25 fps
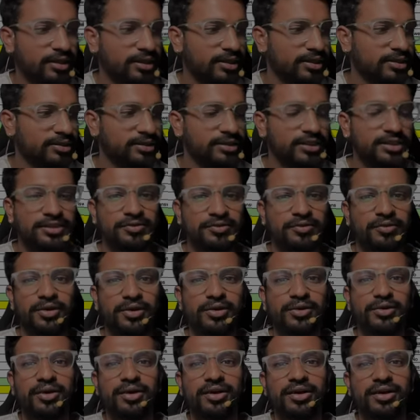since we
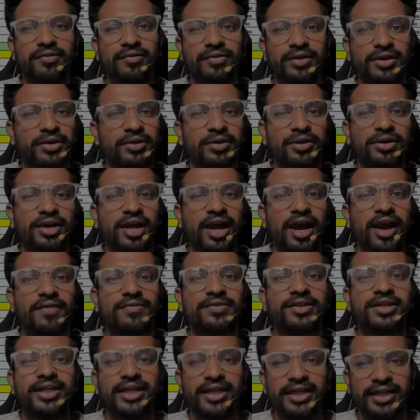do not have
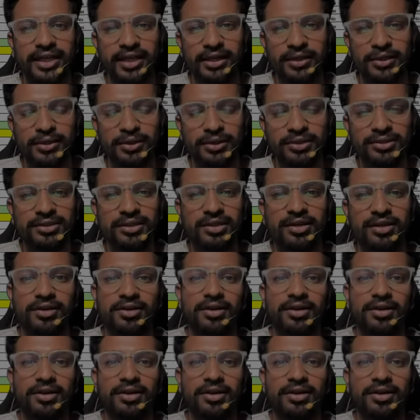the detailed course,